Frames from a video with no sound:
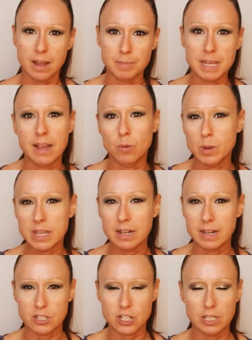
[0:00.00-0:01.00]
yeah, we can
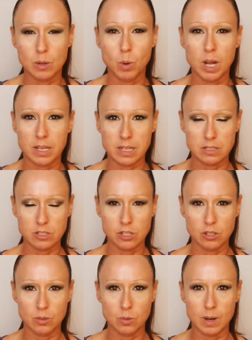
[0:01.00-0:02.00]
actually walk
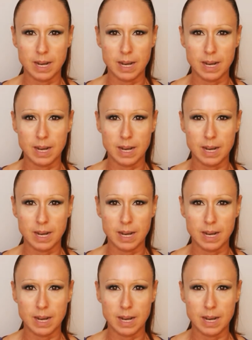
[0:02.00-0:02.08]
into